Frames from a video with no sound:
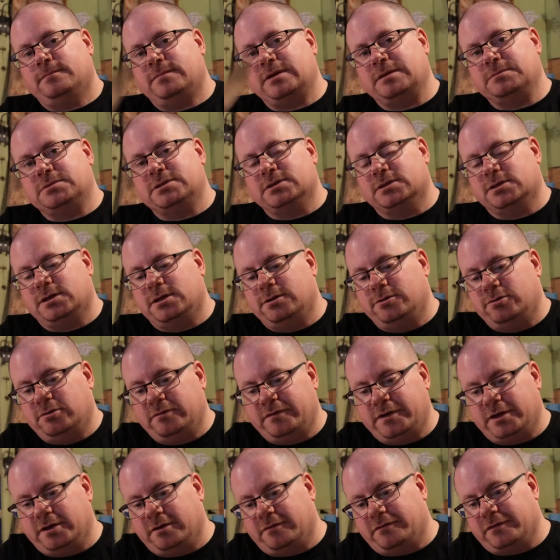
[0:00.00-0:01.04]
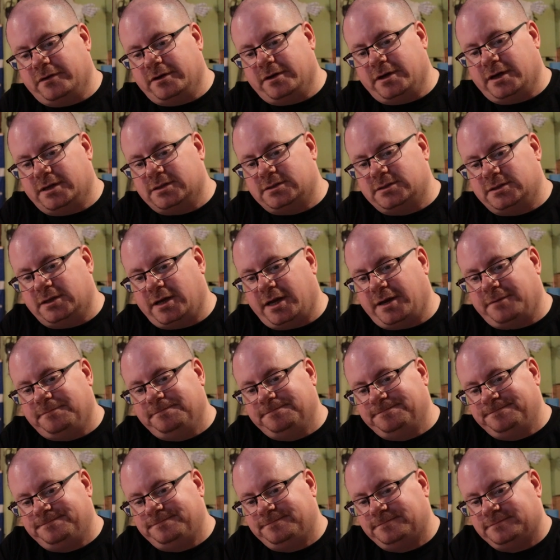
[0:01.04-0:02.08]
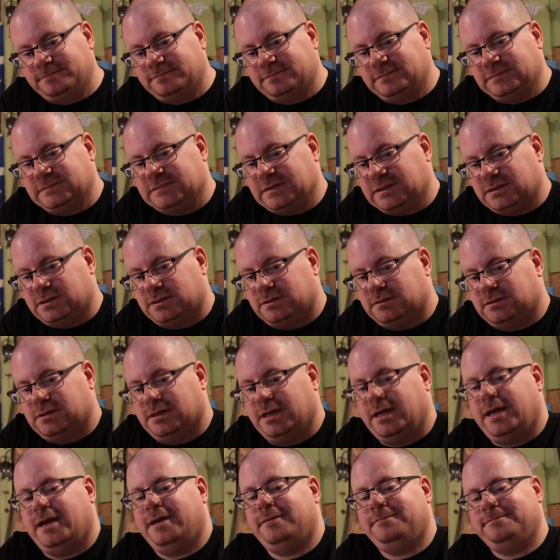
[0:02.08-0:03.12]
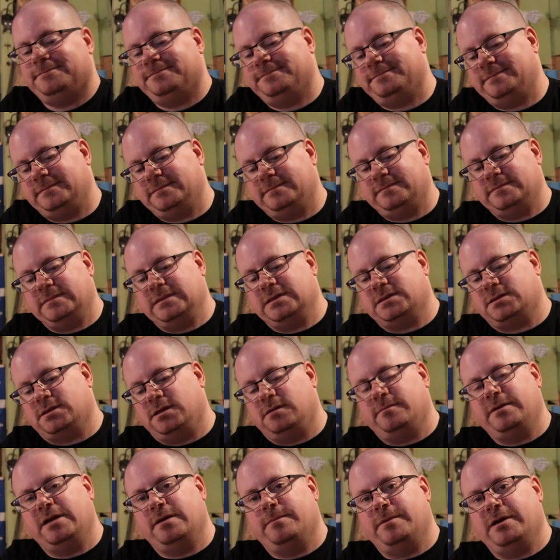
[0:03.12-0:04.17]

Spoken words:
But I'm still going to do a video for you guys today. Today, it's going to be